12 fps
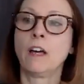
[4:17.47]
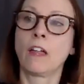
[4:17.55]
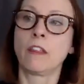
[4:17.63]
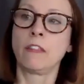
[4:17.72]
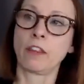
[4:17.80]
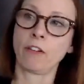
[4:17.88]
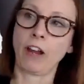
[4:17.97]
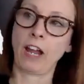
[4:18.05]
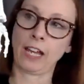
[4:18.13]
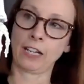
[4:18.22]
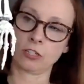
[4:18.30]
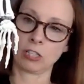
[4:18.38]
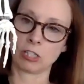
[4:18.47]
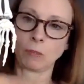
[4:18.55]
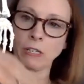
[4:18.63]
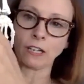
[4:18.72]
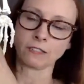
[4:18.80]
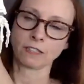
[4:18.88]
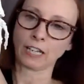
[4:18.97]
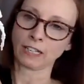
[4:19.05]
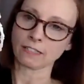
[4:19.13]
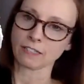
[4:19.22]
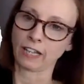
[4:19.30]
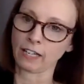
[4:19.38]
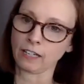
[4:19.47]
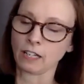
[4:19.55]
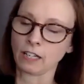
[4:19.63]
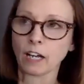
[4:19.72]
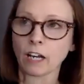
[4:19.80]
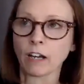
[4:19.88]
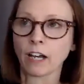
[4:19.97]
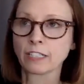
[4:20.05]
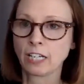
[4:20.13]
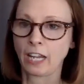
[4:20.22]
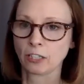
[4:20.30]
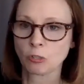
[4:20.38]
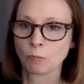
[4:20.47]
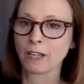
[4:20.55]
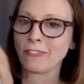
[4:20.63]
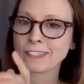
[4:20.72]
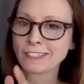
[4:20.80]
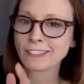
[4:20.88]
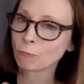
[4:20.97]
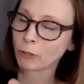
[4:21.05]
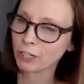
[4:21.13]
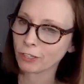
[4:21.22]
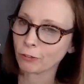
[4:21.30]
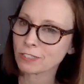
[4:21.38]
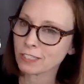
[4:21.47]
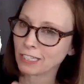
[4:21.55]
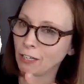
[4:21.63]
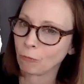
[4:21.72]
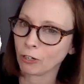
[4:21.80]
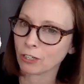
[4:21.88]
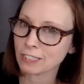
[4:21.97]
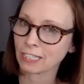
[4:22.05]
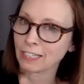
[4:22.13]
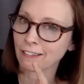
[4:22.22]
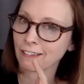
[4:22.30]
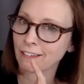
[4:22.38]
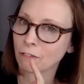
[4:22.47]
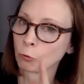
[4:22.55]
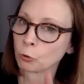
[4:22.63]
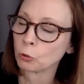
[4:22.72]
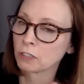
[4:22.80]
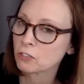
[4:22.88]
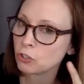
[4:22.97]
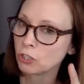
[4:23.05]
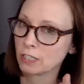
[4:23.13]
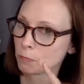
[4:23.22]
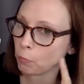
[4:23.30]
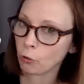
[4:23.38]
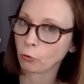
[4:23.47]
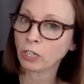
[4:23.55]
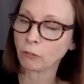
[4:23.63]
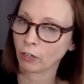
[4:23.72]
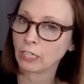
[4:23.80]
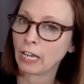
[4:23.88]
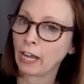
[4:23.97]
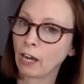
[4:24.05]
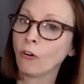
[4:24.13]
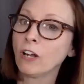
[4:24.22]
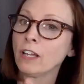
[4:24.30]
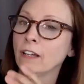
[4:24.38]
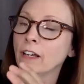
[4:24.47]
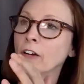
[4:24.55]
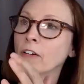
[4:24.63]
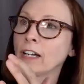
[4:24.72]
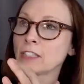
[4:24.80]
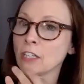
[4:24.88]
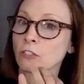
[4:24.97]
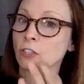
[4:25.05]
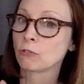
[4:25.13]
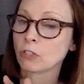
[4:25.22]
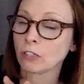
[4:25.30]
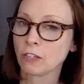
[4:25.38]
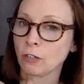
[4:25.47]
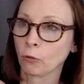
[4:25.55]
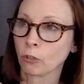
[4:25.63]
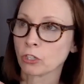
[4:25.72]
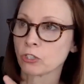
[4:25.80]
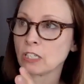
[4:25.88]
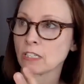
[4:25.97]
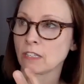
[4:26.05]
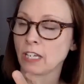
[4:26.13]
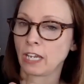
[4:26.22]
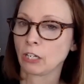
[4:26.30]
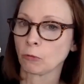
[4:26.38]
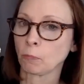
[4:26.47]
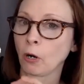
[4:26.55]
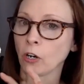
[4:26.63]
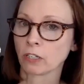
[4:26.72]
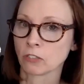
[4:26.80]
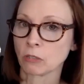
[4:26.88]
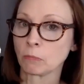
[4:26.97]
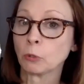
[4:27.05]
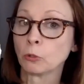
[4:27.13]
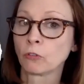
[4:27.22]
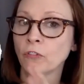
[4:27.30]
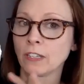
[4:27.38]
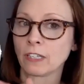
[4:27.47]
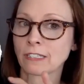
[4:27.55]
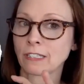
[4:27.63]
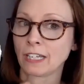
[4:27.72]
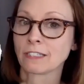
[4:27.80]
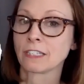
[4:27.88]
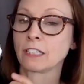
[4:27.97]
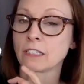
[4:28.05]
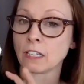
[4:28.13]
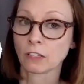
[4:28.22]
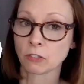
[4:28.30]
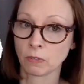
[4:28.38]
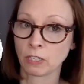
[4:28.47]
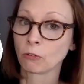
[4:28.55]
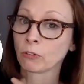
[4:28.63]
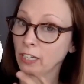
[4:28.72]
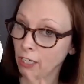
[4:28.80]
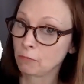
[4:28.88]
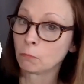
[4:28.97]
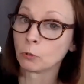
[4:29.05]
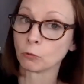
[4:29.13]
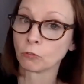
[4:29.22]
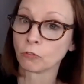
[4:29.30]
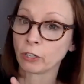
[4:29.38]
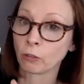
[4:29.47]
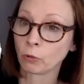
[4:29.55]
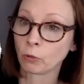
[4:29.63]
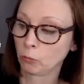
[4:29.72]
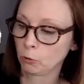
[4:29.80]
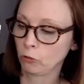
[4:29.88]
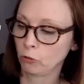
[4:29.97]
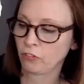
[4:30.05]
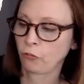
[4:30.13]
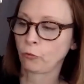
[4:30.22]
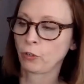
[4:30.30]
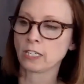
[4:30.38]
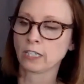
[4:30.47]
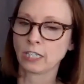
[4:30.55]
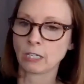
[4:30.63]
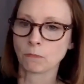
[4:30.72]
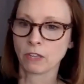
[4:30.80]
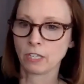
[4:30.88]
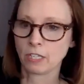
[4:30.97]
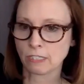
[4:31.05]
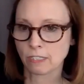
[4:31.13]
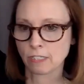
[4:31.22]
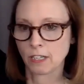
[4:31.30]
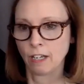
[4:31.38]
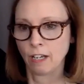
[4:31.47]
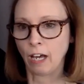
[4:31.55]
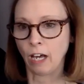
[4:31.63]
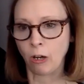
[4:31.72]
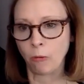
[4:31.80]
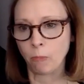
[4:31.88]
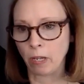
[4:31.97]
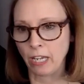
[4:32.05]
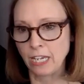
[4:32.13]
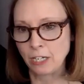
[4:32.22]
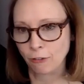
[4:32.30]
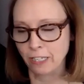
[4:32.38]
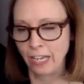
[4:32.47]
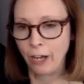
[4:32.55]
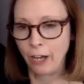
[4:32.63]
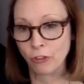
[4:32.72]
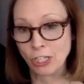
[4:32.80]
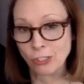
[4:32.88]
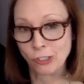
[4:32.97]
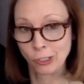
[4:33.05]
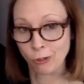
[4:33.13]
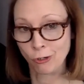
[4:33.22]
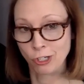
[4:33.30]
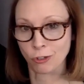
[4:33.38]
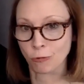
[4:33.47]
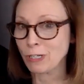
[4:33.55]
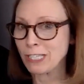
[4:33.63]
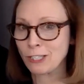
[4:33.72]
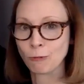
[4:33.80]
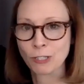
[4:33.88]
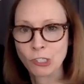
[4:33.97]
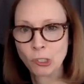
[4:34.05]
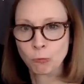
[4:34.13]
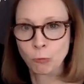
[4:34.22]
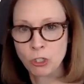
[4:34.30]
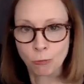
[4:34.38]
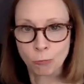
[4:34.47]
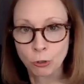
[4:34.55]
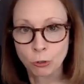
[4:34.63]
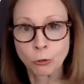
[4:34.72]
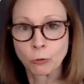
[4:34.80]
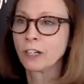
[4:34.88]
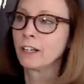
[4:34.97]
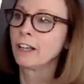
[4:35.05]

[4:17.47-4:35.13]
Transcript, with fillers: The other action is because it has that attachment, and this is one of those, again, where it's like the rule is broken right now. He said usually the origin is the anchored part, doesn't move. In this case, it does. It can move. It will move if we keep this anchor down, the insertion. We do a switcheroo.